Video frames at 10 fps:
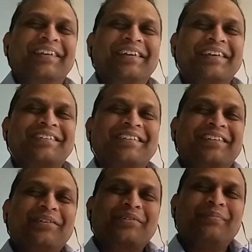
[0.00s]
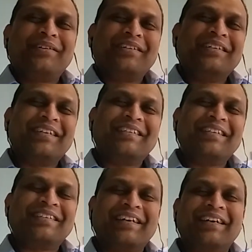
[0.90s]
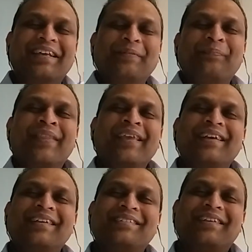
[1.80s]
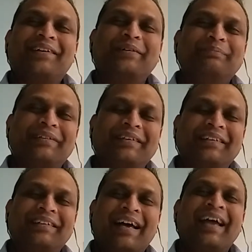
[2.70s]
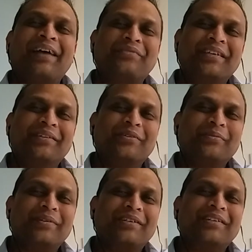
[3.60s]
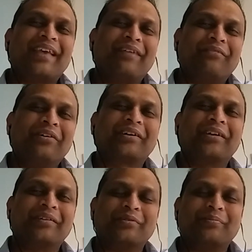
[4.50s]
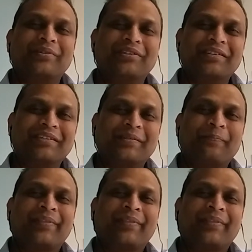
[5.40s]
Yes, those machines existed. So I have seen those machines. I have worked on those machines.